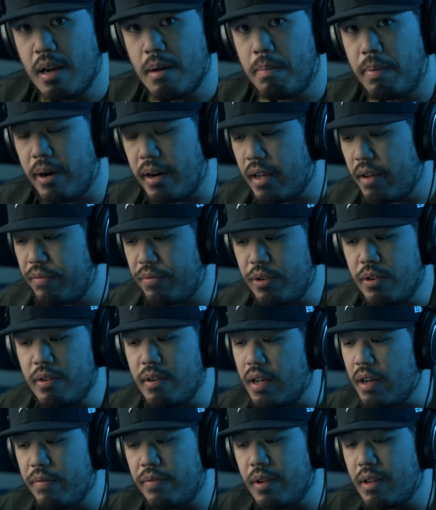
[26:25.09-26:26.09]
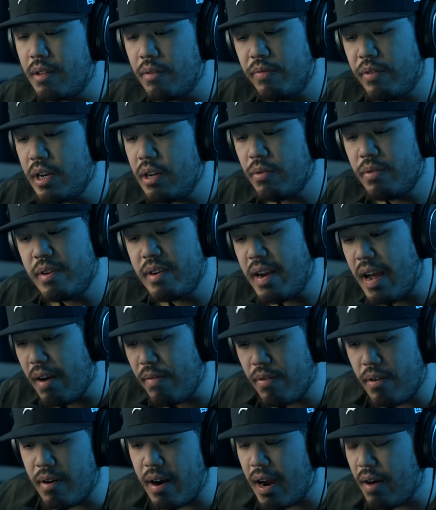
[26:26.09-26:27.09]
But if the video
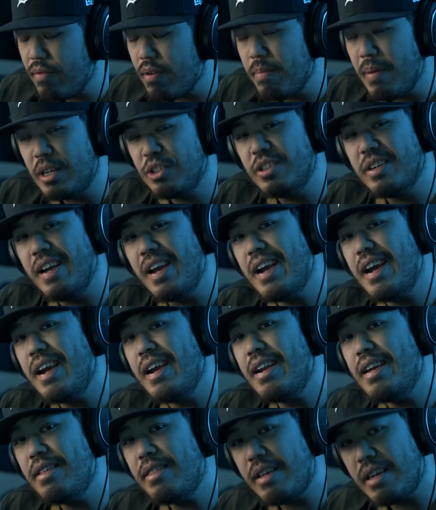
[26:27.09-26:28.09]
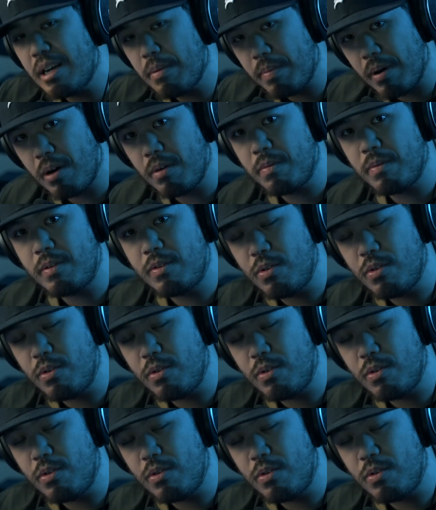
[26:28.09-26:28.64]
never ever mentioned anything about